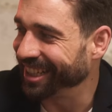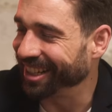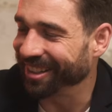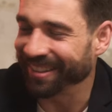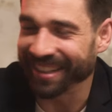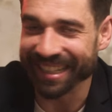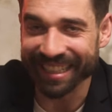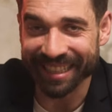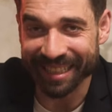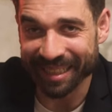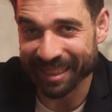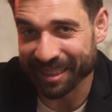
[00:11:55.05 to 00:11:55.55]
All
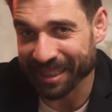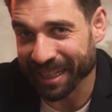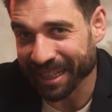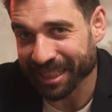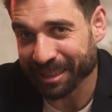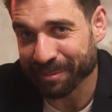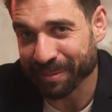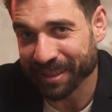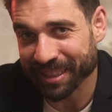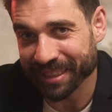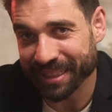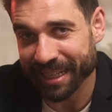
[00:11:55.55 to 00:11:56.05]
right, this
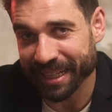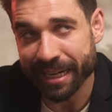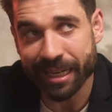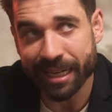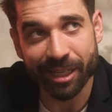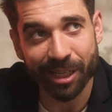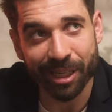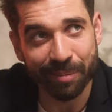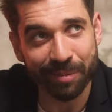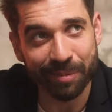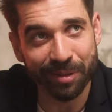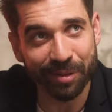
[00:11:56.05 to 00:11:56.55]
next mistake
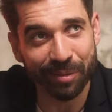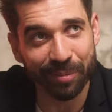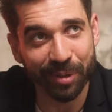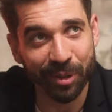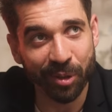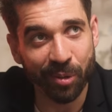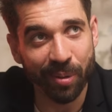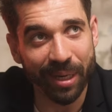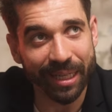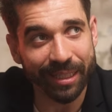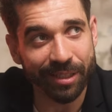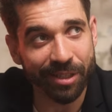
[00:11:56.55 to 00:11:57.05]
comes from a
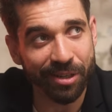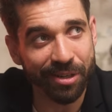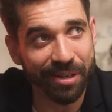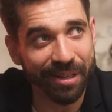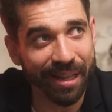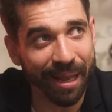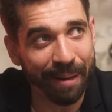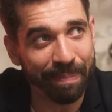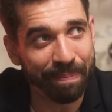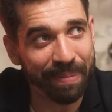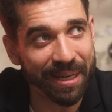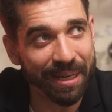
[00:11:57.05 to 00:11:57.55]
question
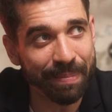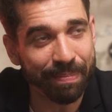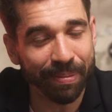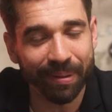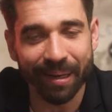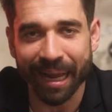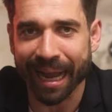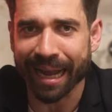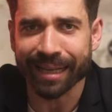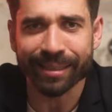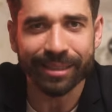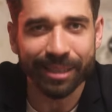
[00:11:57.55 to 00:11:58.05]
that
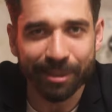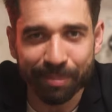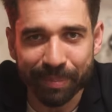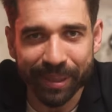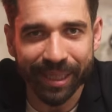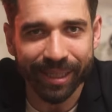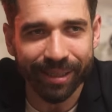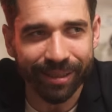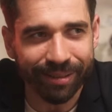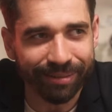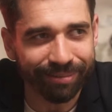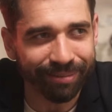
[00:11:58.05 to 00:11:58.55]
people ask
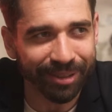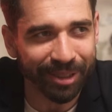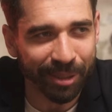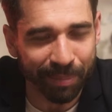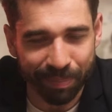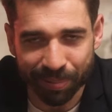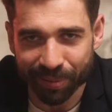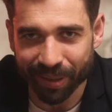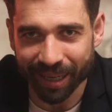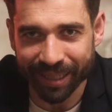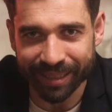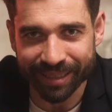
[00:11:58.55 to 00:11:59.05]
me
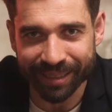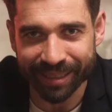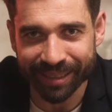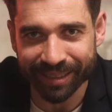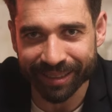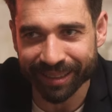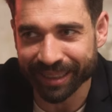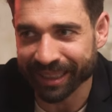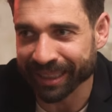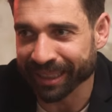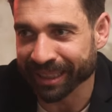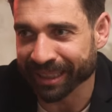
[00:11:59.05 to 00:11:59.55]

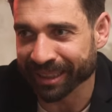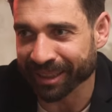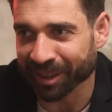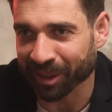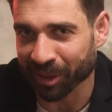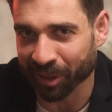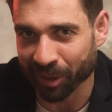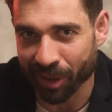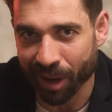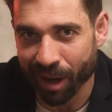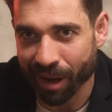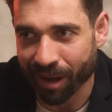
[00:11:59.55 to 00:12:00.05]
surprisingly a
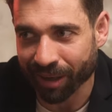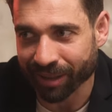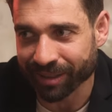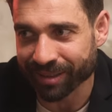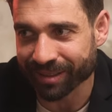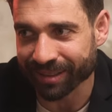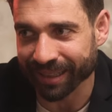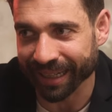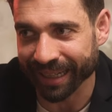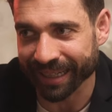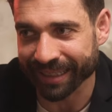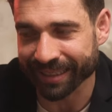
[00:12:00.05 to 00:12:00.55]

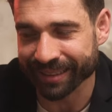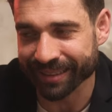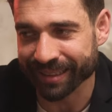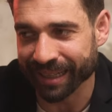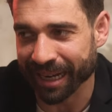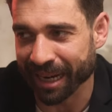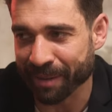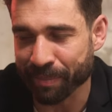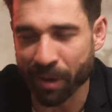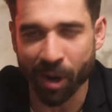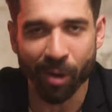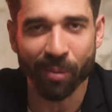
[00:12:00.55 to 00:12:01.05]
lot, and
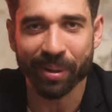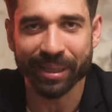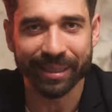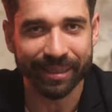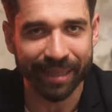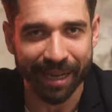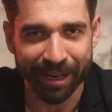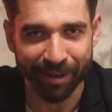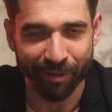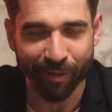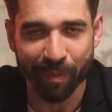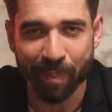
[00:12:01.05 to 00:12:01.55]
I'm always
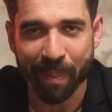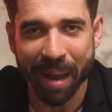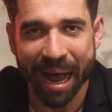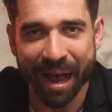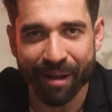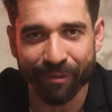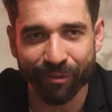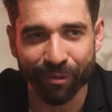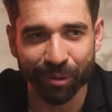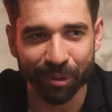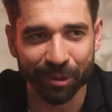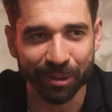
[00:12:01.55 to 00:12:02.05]
kind of
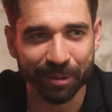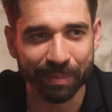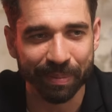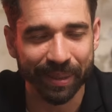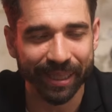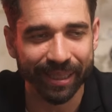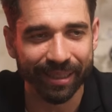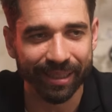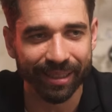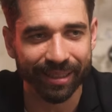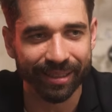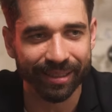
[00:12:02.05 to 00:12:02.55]
baffled
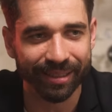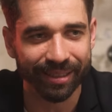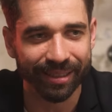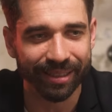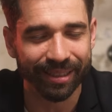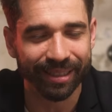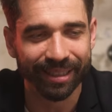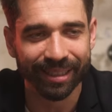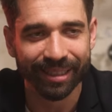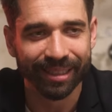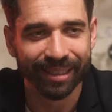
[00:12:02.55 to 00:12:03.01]
because